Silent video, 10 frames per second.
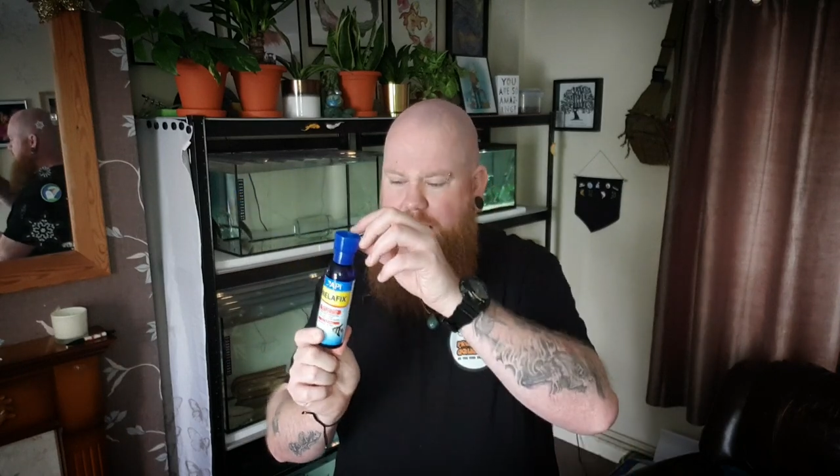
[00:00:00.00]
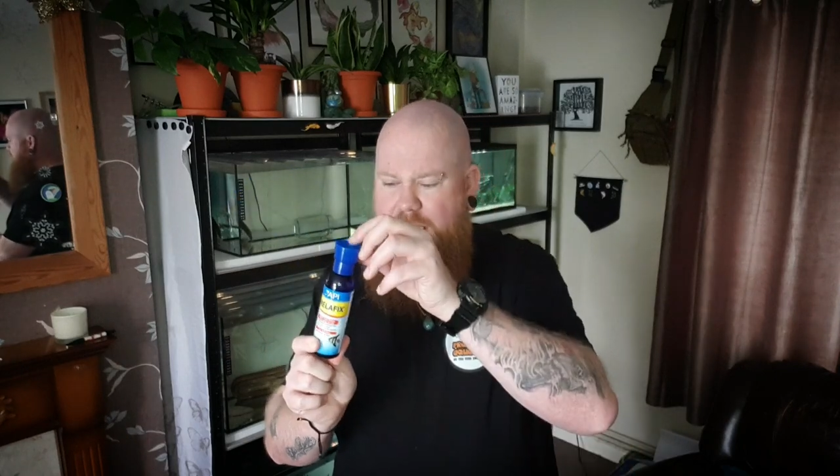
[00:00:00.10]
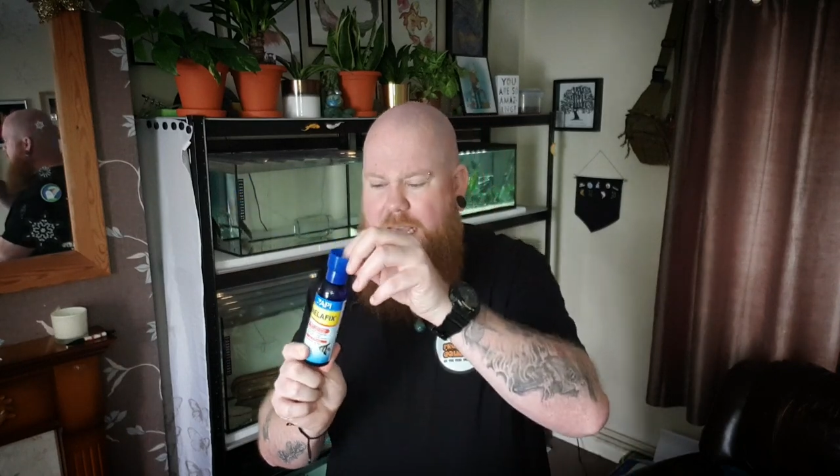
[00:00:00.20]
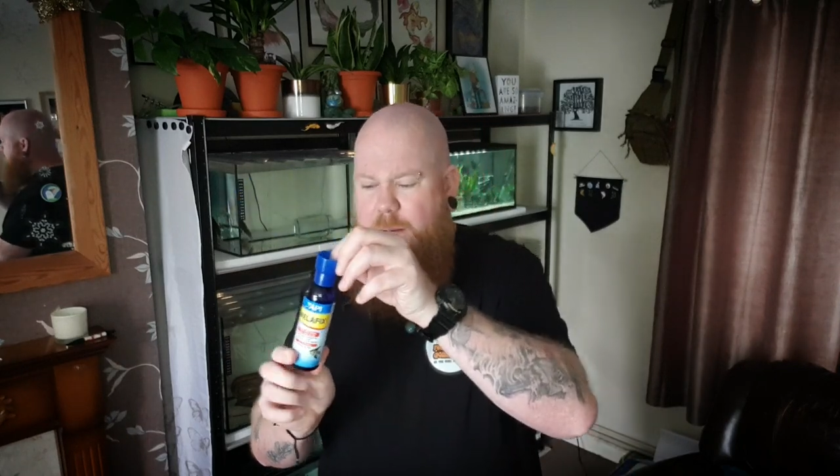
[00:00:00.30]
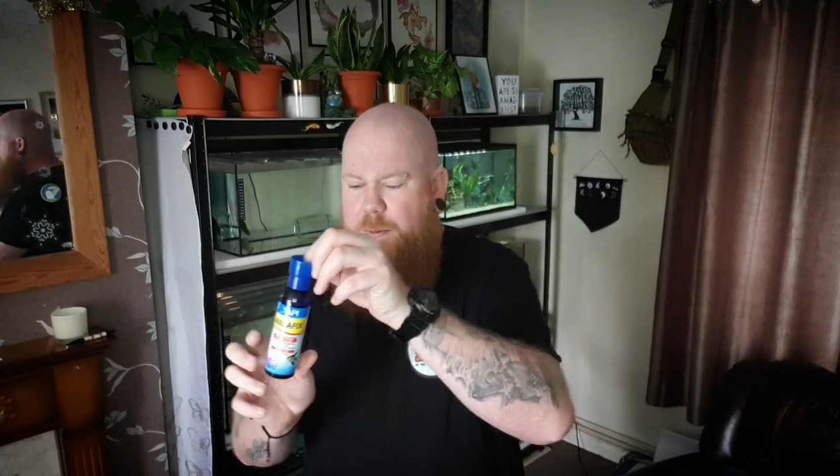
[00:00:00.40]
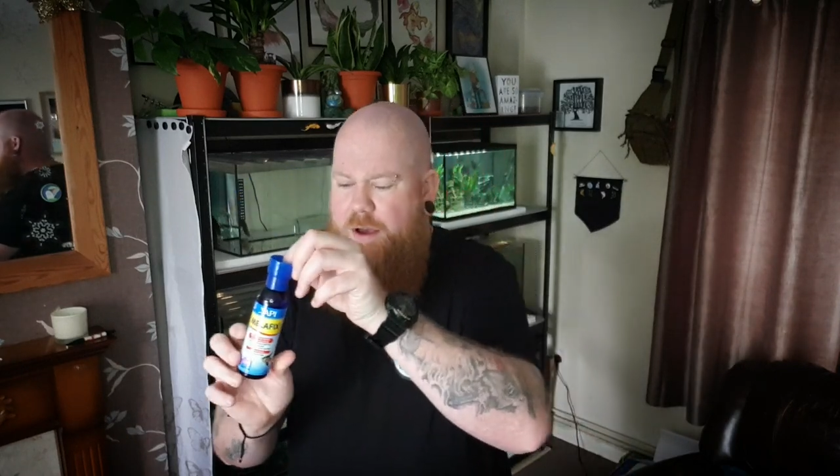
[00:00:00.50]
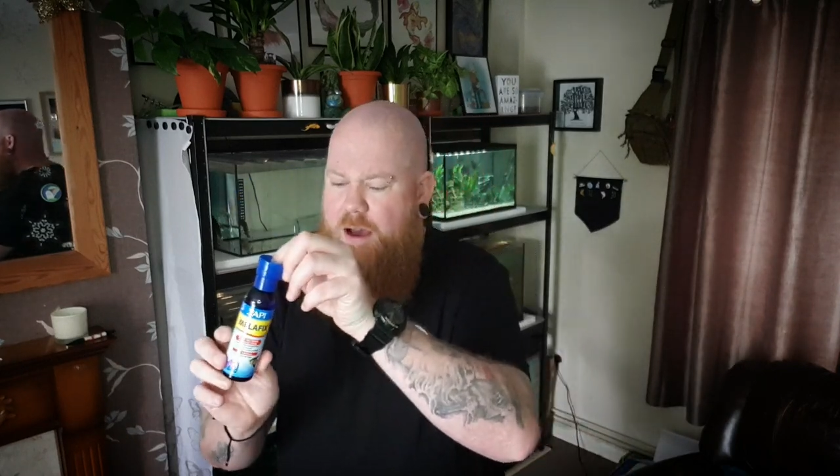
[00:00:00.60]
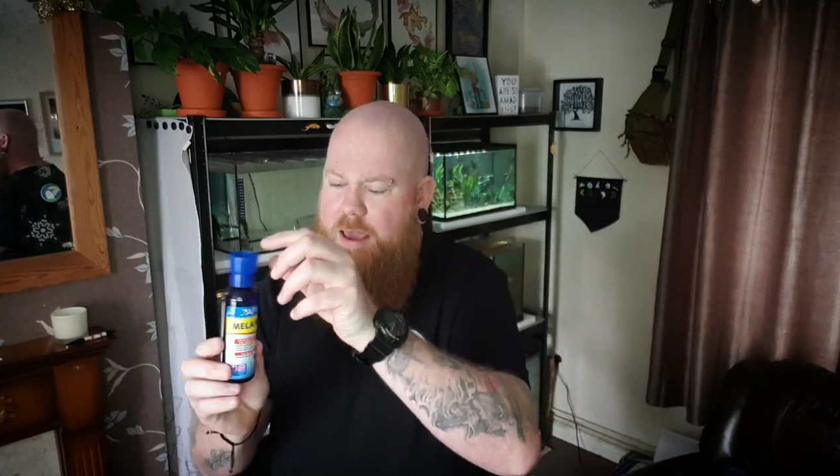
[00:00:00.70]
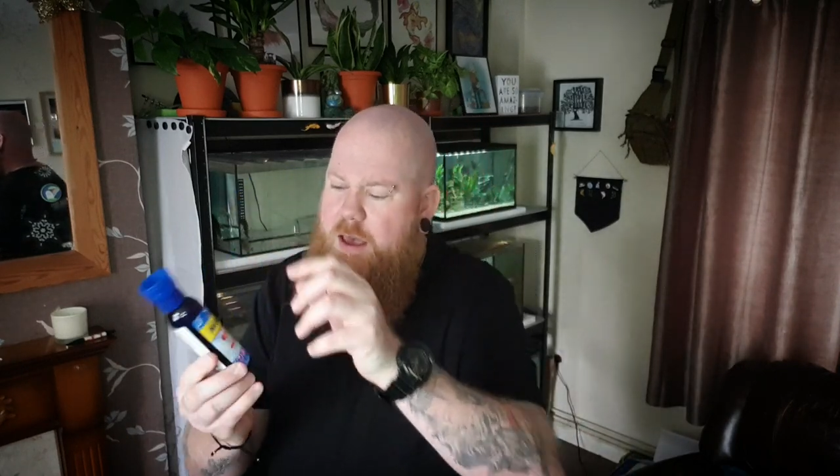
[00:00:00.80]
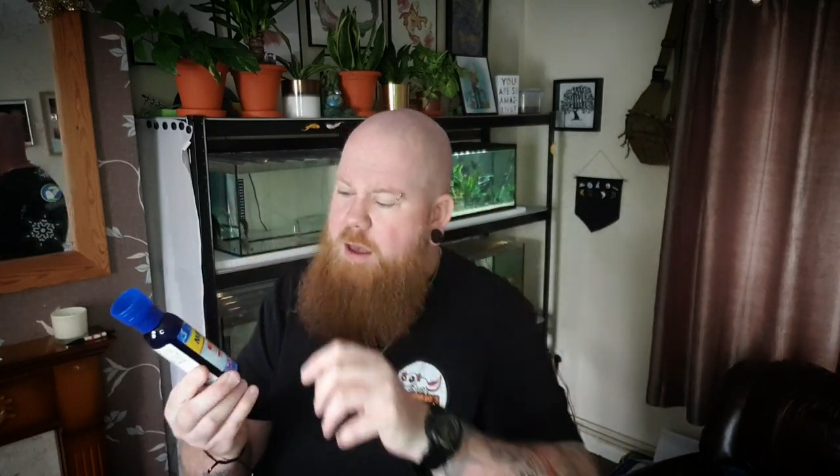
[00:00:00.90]
It's
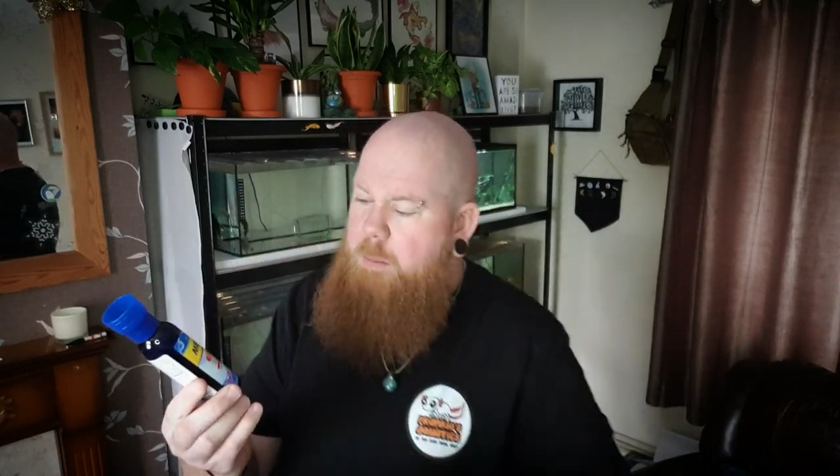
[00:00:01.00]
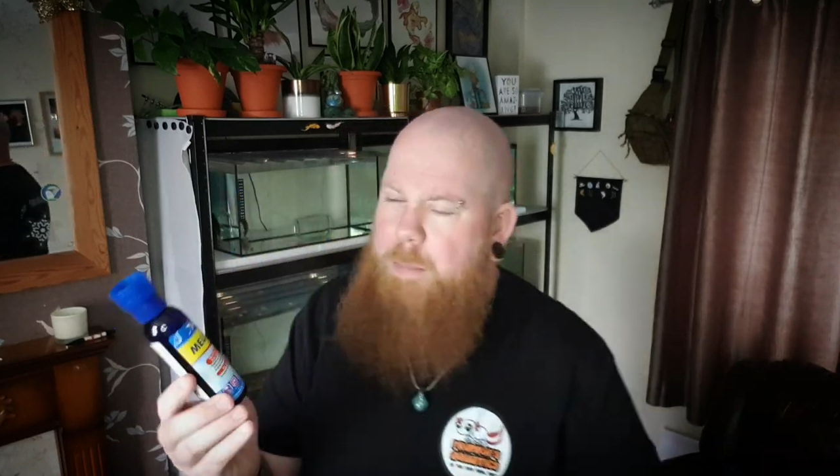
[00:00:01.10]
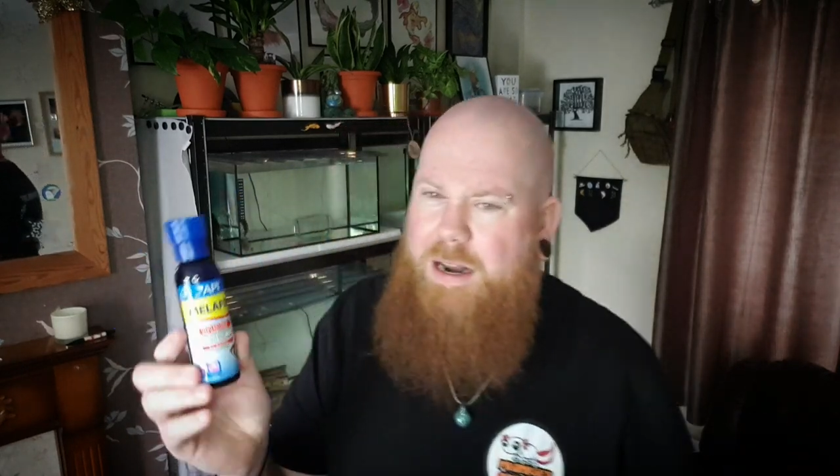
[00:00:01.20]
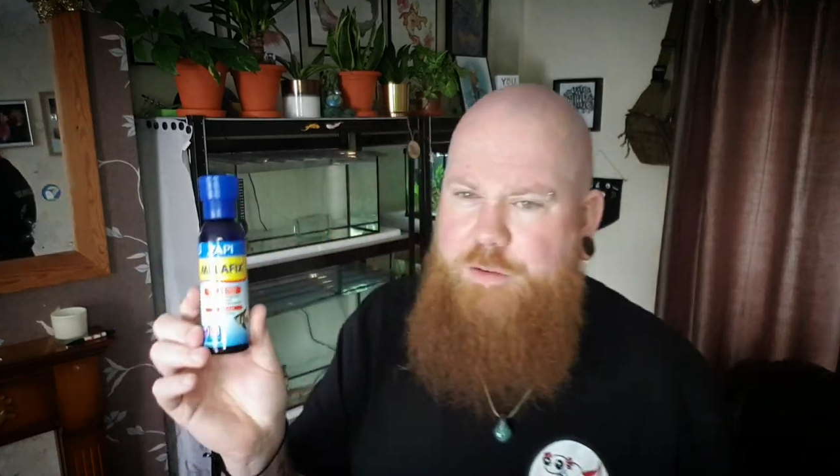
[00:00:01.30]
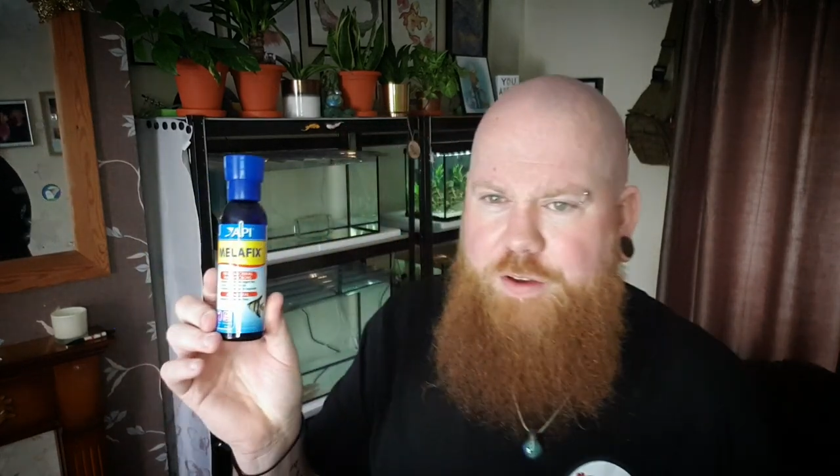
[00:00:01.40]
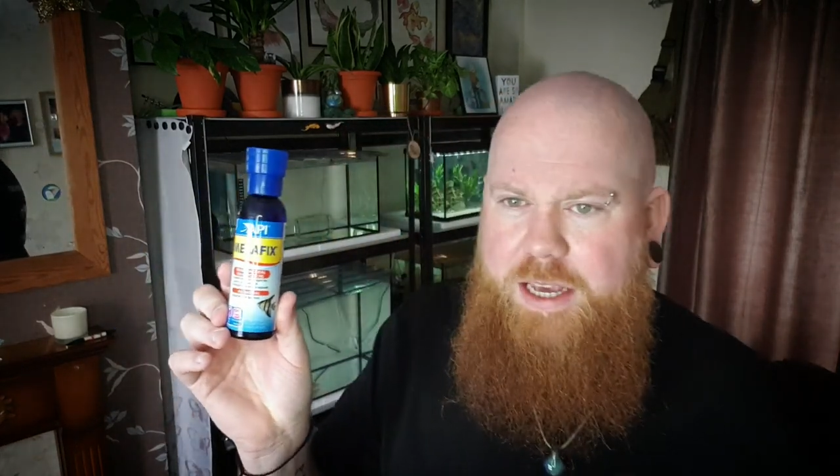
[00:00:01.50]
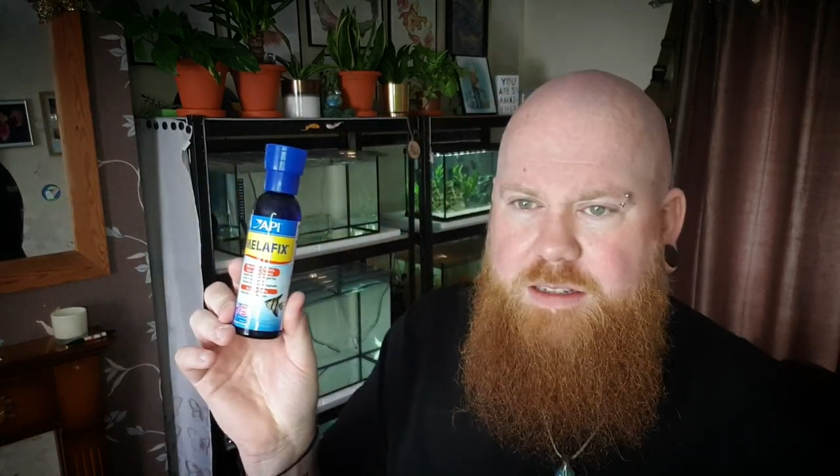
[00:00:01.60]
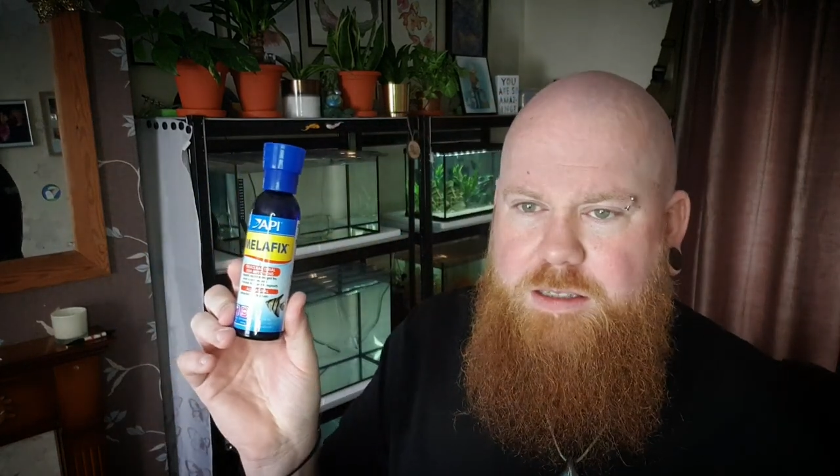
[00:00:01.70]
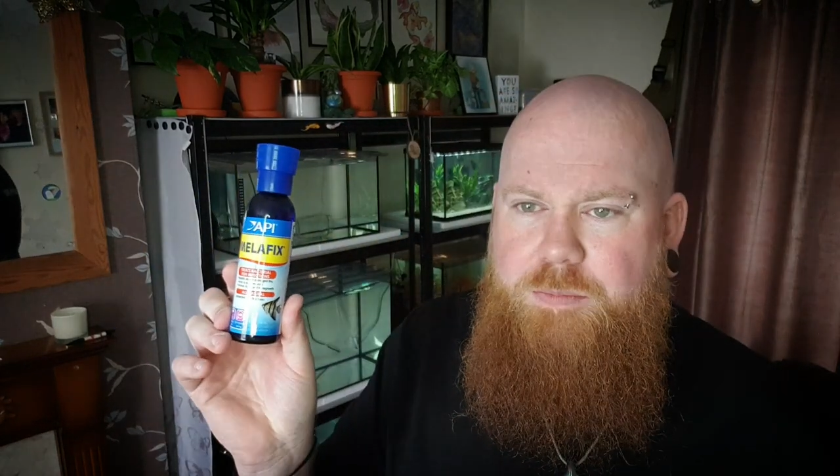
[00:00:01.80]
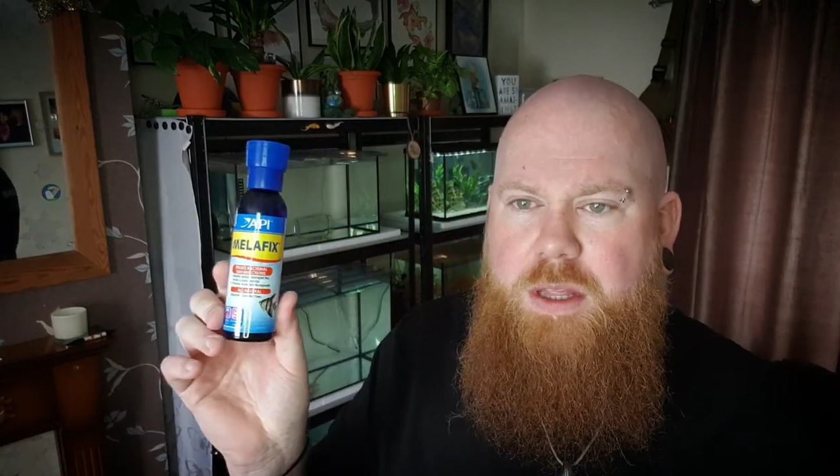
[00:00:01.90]
API Melafix.